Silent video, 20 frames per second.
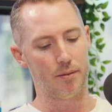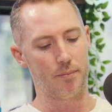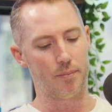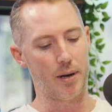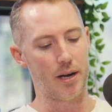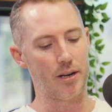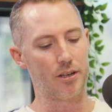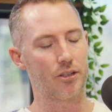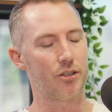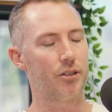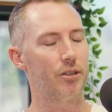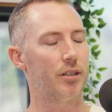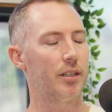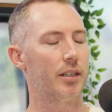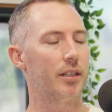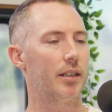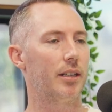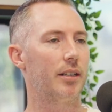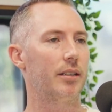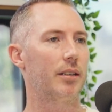parachute
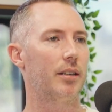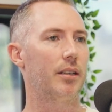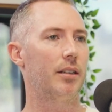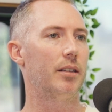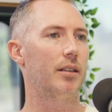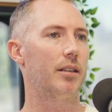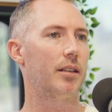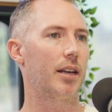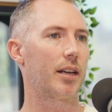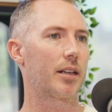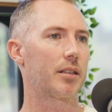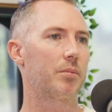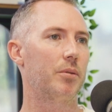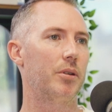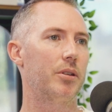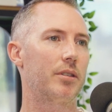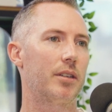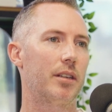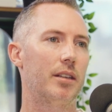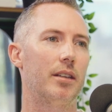in
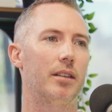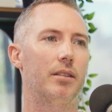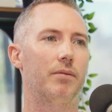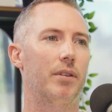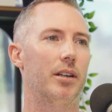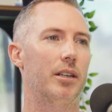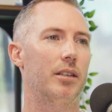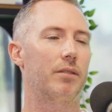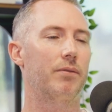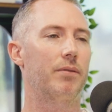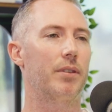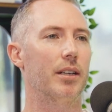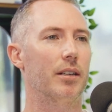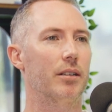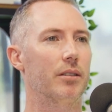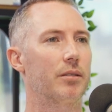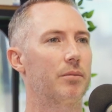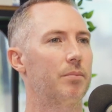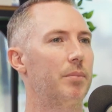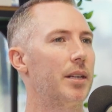experts in these various
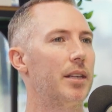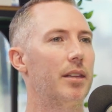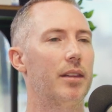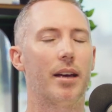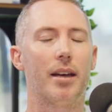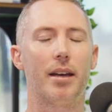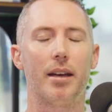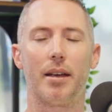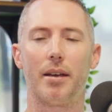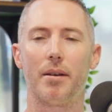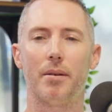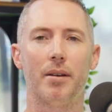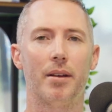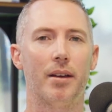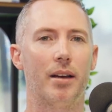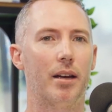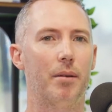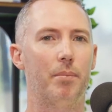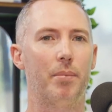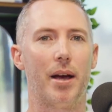fields, be they
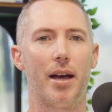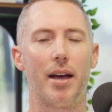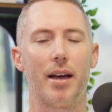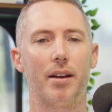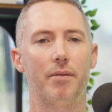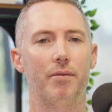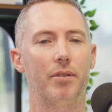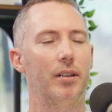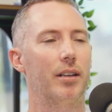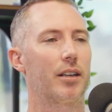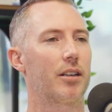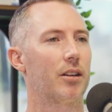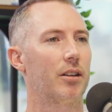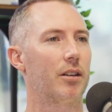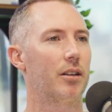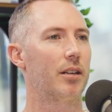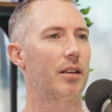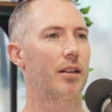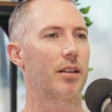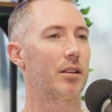a behavioral
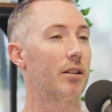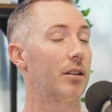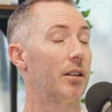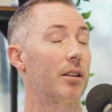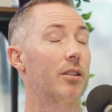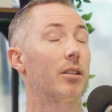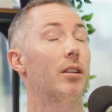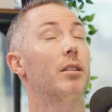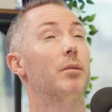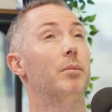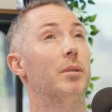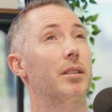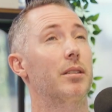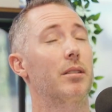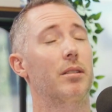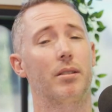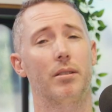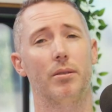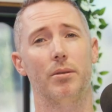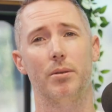
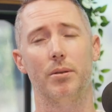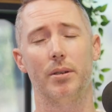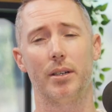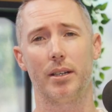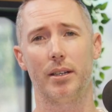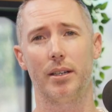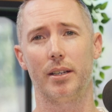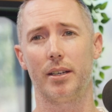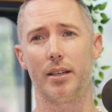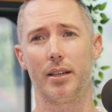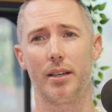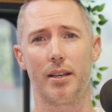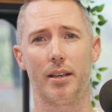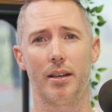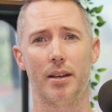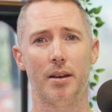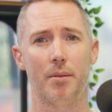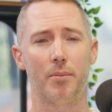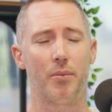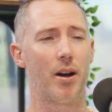economist or a
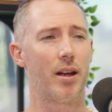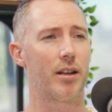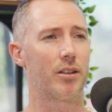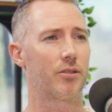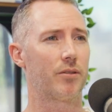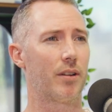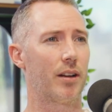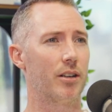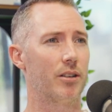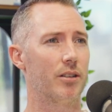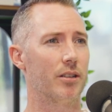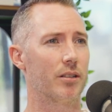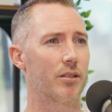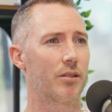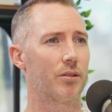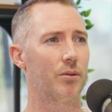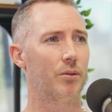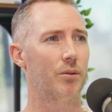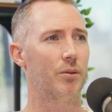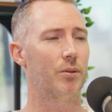brand
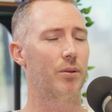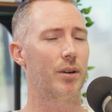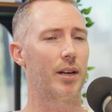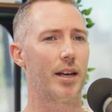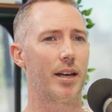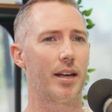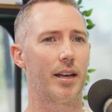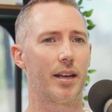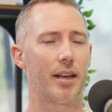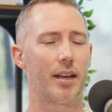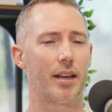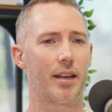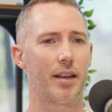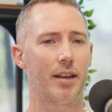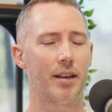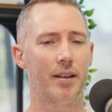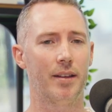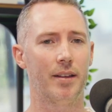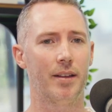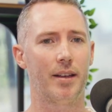strategist or a
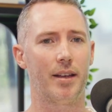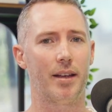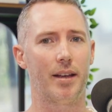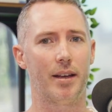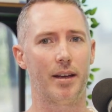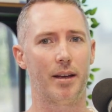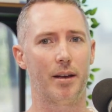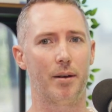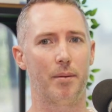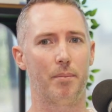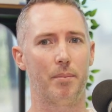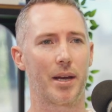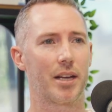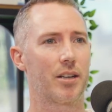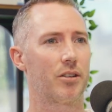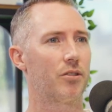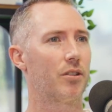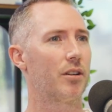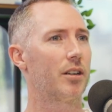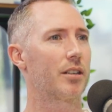
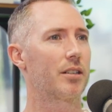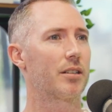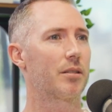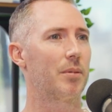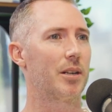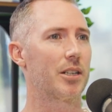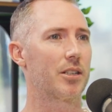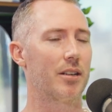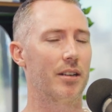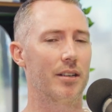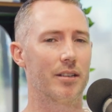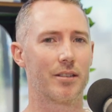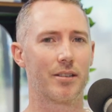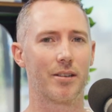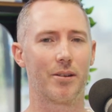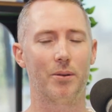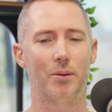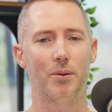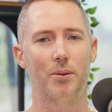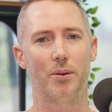mechatronics
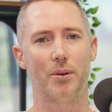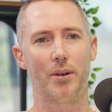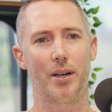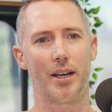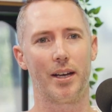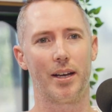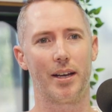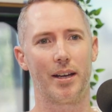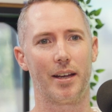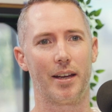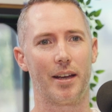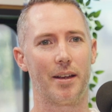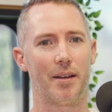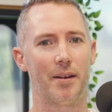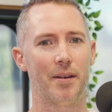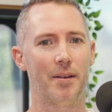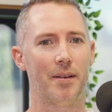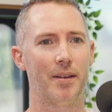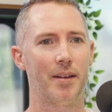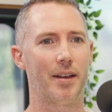specialist or a
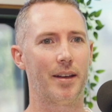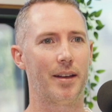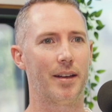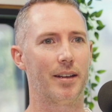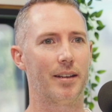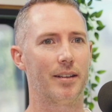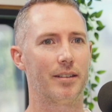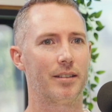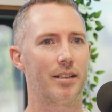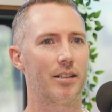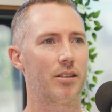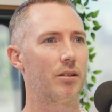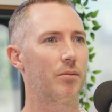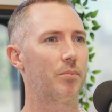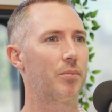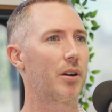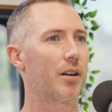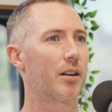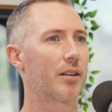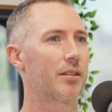digital
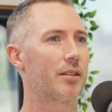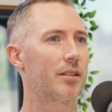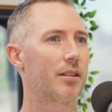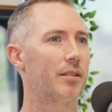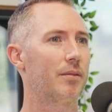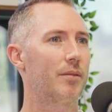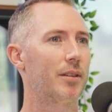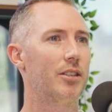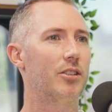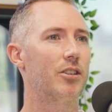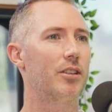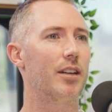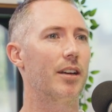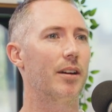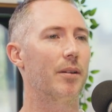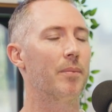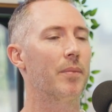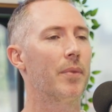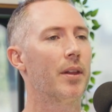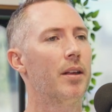product engineer,